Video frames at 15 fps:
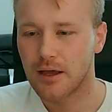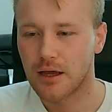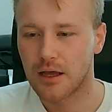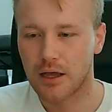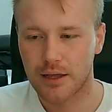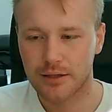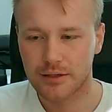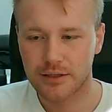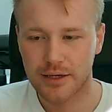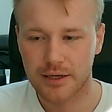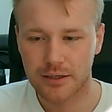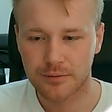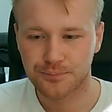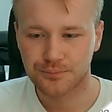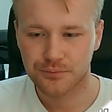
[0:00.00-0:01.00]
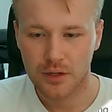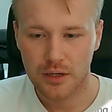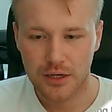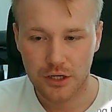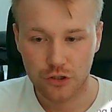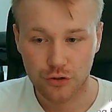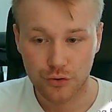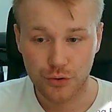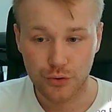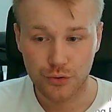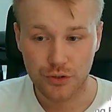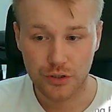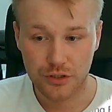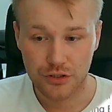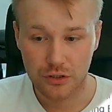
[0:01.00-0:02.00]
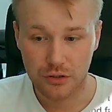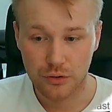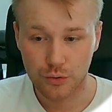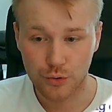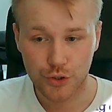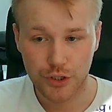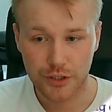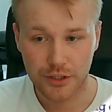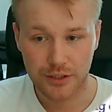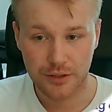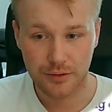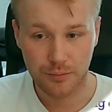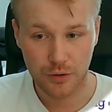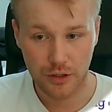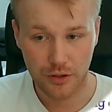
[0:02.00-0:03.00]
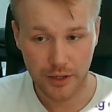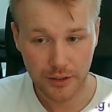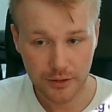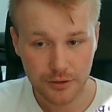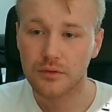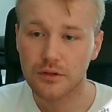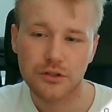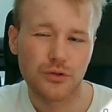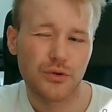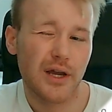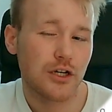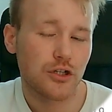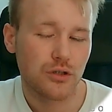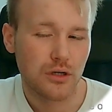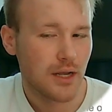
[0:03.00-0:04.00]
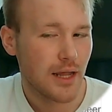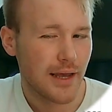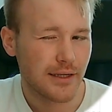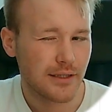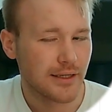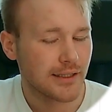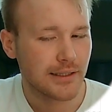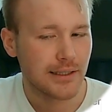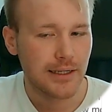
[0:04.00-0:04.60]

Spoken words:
and then introducing the solution and the product. So I actually like that.